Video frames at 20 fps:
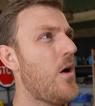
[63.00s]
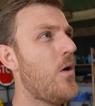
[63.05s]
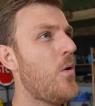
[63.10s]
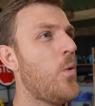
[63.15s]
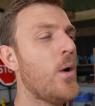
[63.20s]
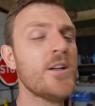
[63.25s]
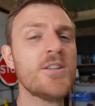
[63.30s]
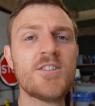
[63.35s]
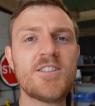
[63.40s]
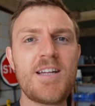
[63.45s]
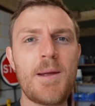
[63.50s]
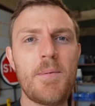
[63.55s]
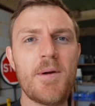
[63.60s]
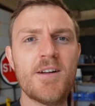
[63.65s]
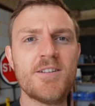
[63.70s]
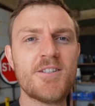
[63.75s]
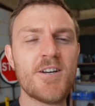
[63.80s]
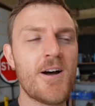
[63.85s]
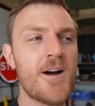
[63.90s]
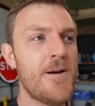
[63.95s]
One step
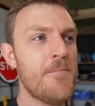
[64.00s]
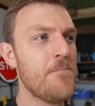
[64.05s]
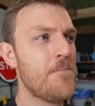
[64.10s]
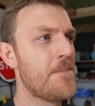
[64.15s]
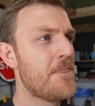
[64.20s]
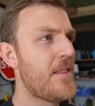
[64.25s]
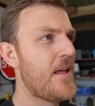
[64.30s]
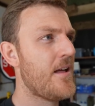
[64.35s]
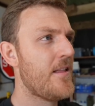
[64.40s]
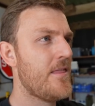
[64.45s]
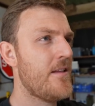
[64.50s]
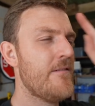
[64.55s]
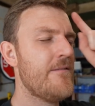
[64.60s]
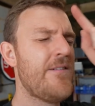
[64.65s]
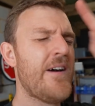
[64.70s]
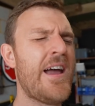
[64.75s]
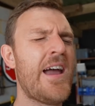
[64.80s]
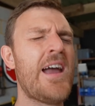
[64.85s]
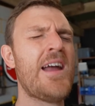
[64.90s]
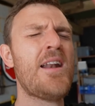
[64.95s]
at a time. The
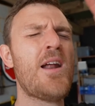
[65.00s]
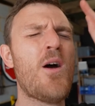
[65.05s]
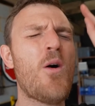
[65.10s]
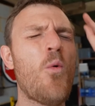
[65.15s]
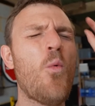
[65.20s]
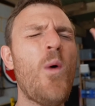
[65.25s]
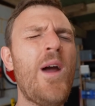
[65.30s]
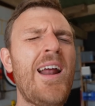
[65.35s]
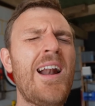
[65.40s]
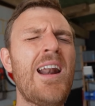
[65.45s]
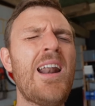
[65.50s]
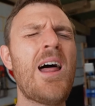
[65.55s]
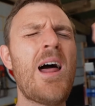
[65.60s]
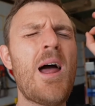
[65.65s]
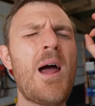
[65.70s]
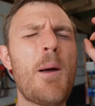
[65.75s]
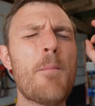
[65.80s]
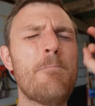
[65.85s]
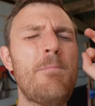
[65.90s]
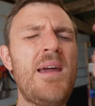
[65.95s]
van
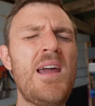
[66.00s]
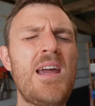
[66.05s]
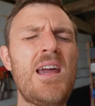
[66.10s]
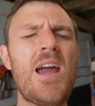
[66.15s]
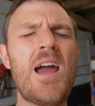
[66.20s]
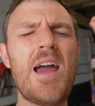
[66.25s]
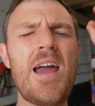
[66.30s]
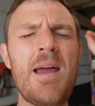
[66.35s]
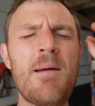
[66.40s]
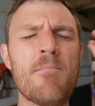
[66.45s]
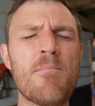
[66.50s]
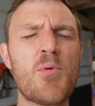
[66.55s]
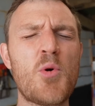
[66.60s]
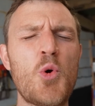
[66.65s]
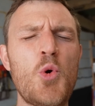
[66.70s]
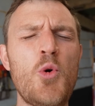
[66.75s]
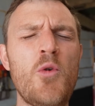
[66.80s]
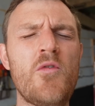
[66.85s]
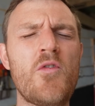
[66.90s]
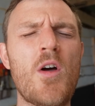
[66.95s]
will be
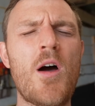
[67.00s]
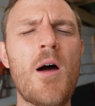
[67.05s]
improved